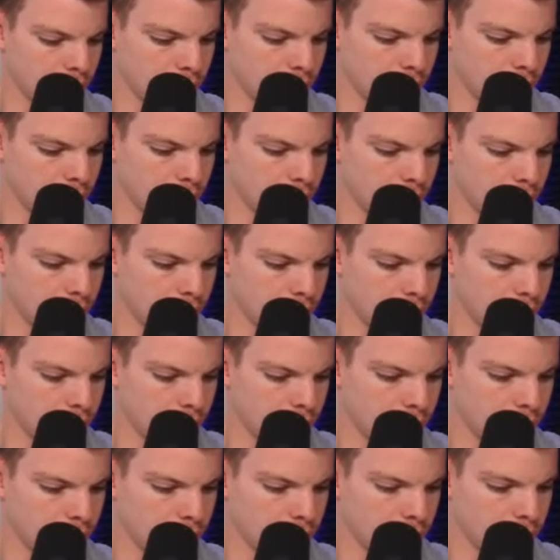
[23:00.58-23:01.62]

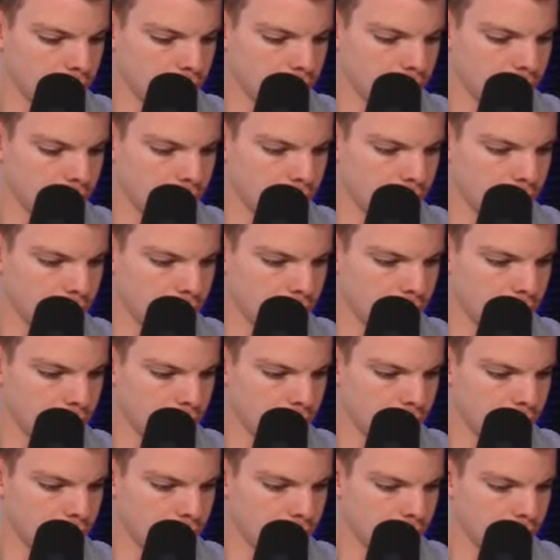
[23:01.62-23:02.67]

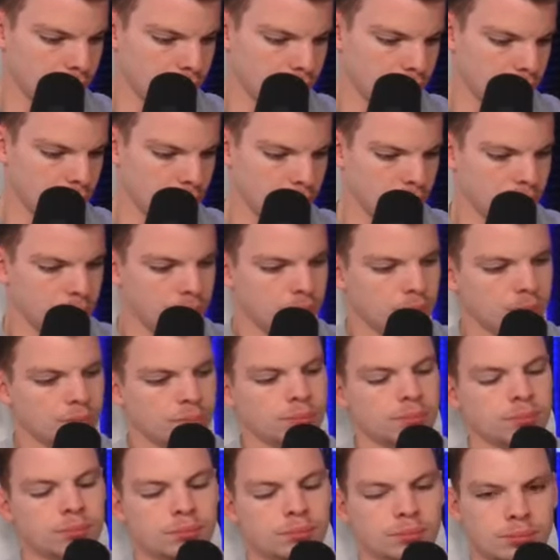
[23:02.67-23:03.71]

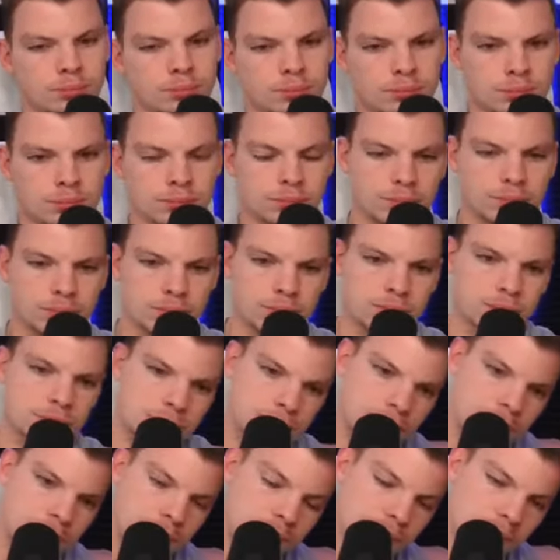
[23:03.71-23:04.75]

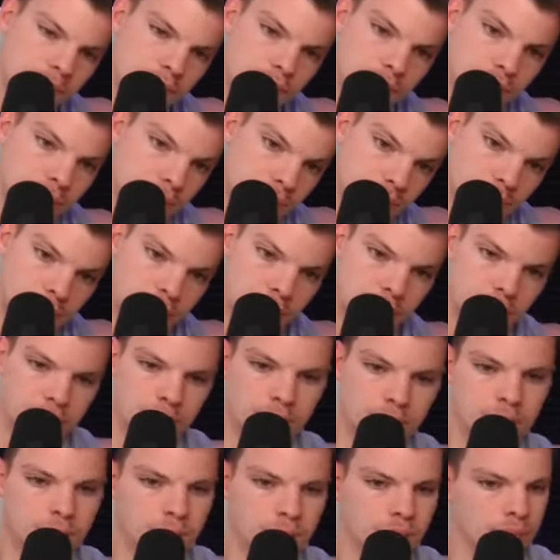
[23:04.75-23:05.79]

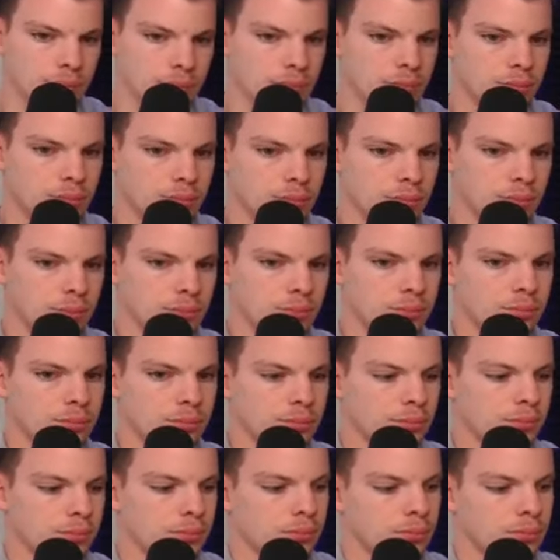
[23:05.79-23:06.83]

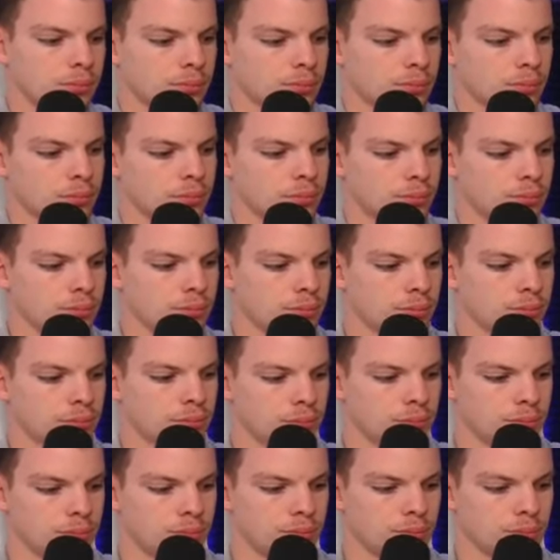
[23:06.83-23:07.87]

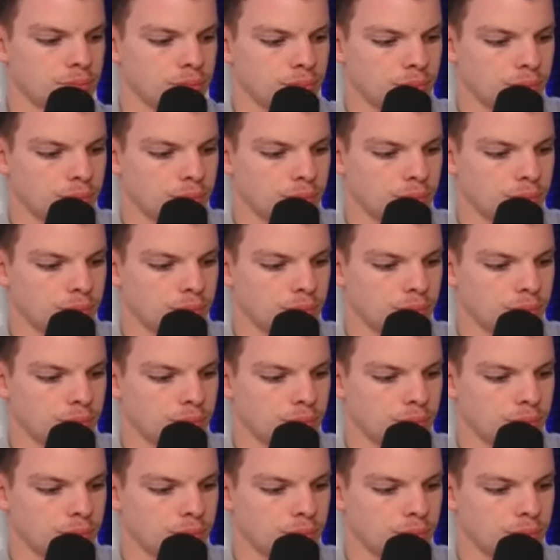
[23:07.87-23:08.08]
The person shown says nothing.